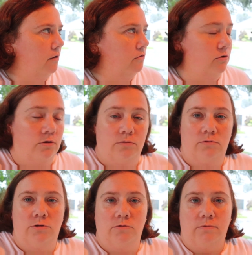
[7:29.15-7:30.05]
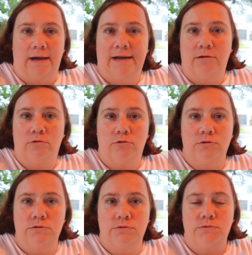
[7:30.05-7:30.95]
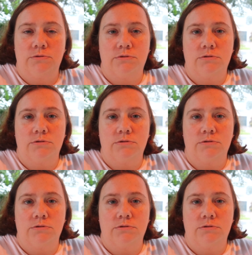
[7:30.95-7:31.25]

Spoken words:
so to the ride-out cruise,